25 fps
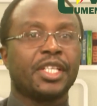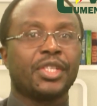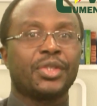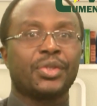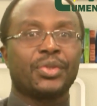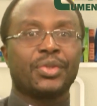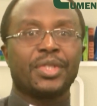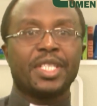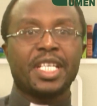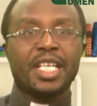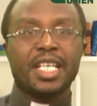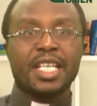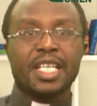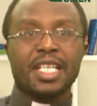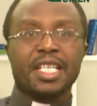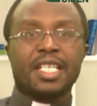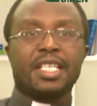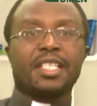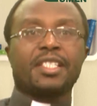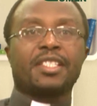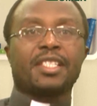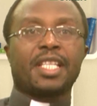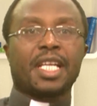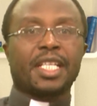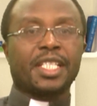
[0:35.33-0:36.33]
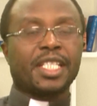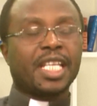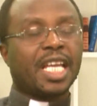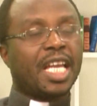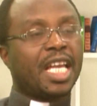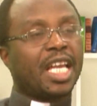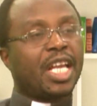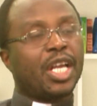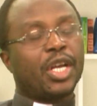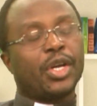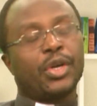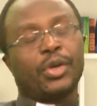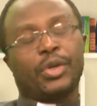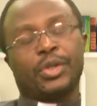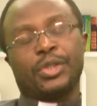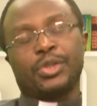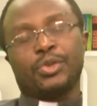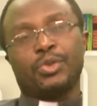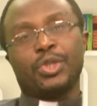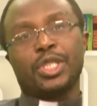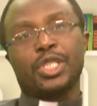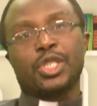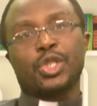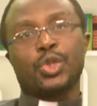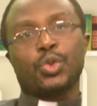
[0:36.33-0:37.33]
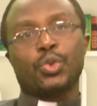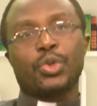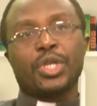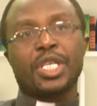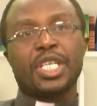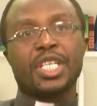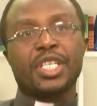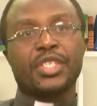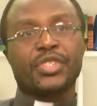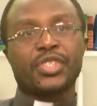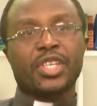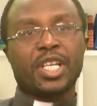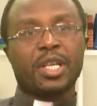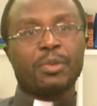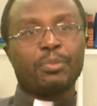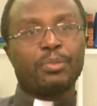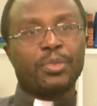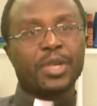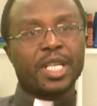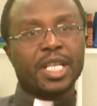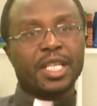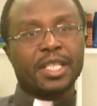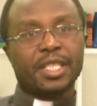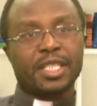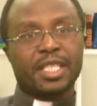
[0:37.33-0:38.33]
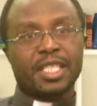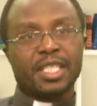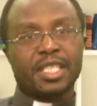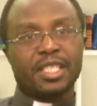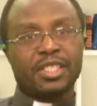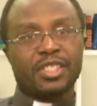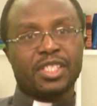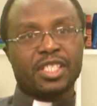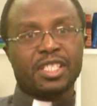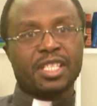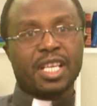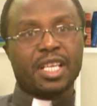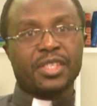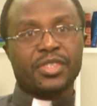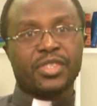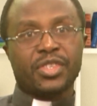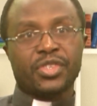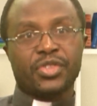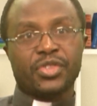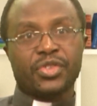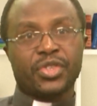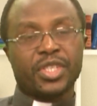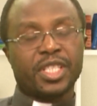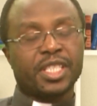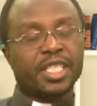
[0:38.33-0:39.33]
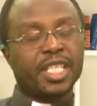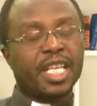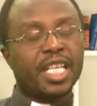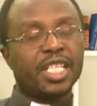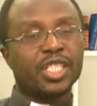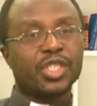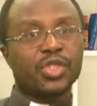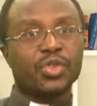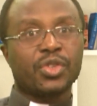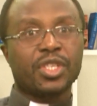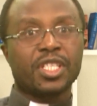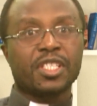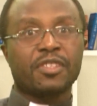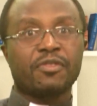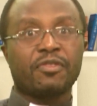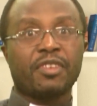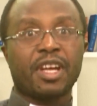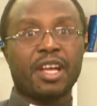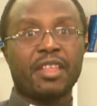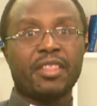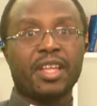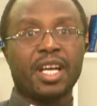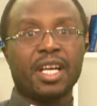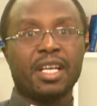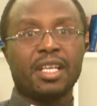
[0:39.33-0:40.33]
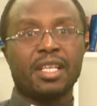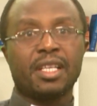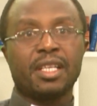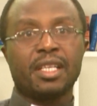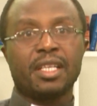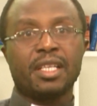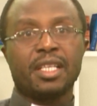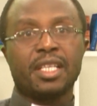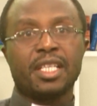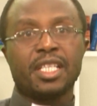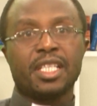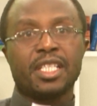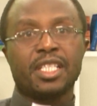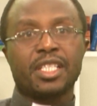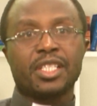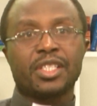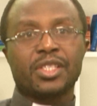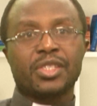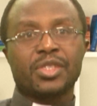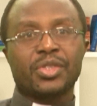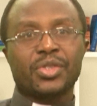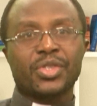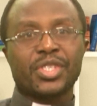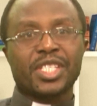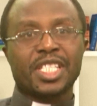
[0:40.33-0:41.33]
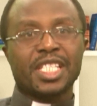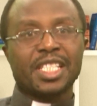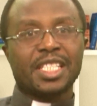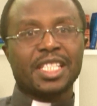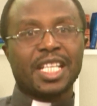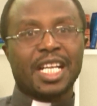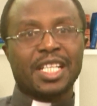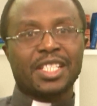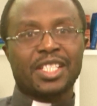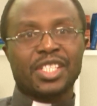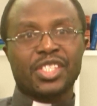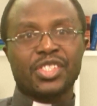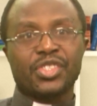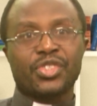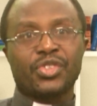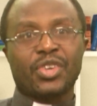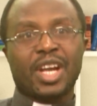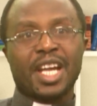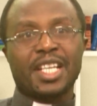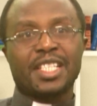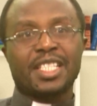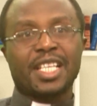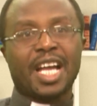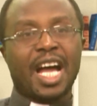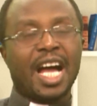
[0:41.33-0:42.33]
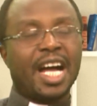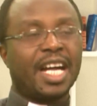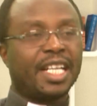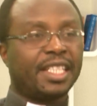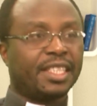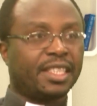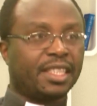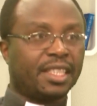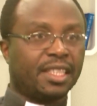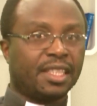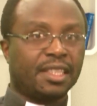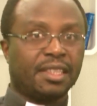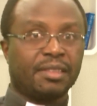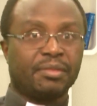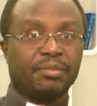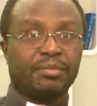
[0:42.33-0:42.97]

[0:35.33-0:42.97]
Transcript: Today is the day on which we celebrate Jesus' return to his Father to sit at his right hand